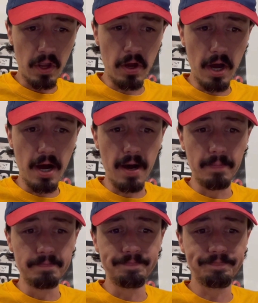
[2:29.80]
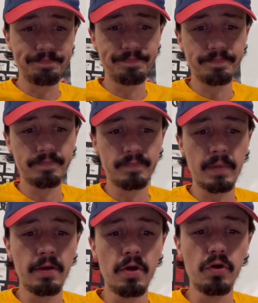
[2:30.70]
Um,
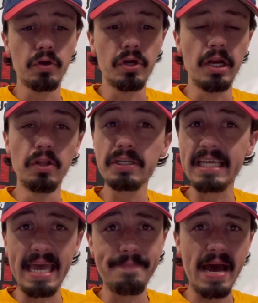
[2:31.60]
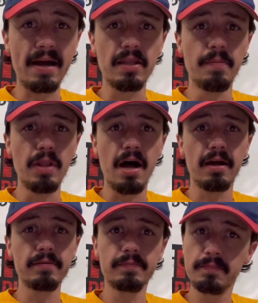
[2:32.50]
gonna look to get back on the
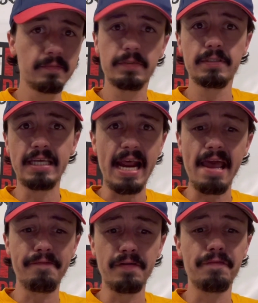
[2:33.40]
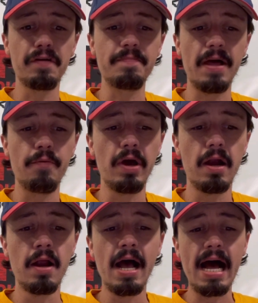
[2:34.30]
blog today for a free play winner.